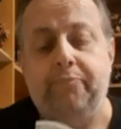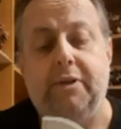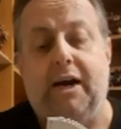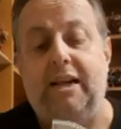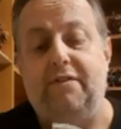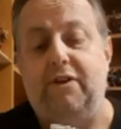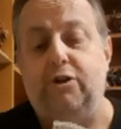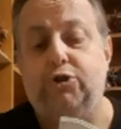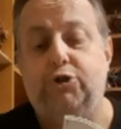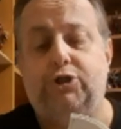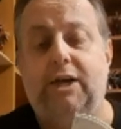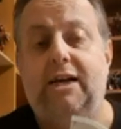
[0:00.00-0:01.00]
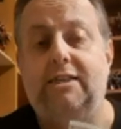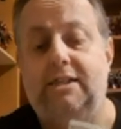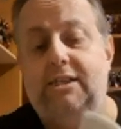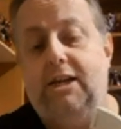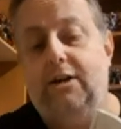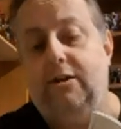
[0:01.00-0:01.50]
And if you're just
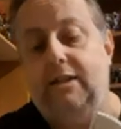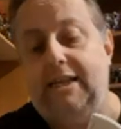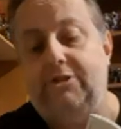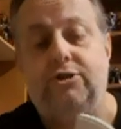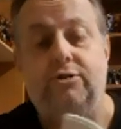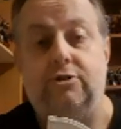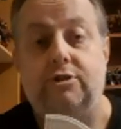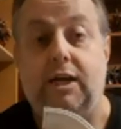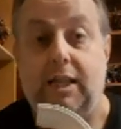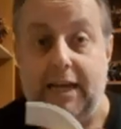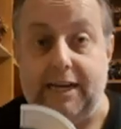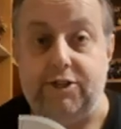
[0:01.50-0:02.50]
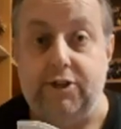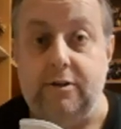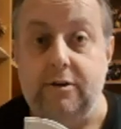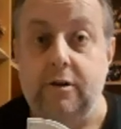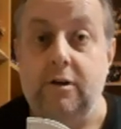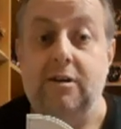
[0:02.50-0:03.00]
starting your Legends collection,
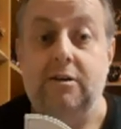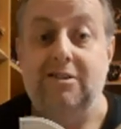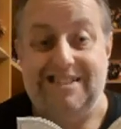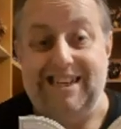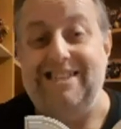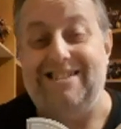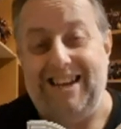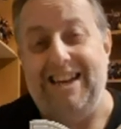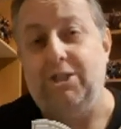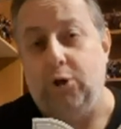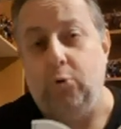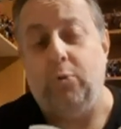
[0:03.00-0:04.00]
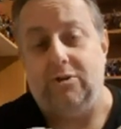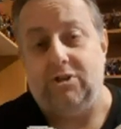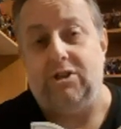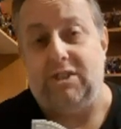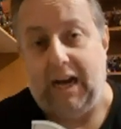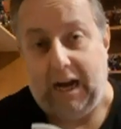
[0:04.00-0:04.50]
he's a good one to
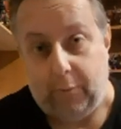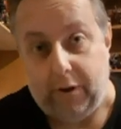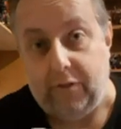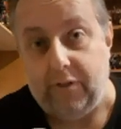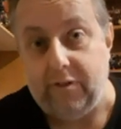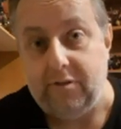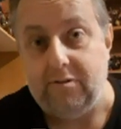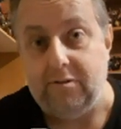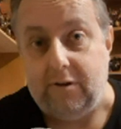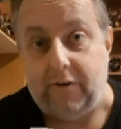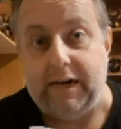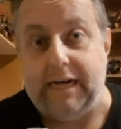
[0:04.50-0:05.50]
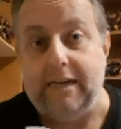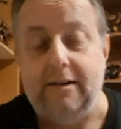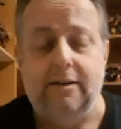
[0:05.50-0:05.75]
start with. All right.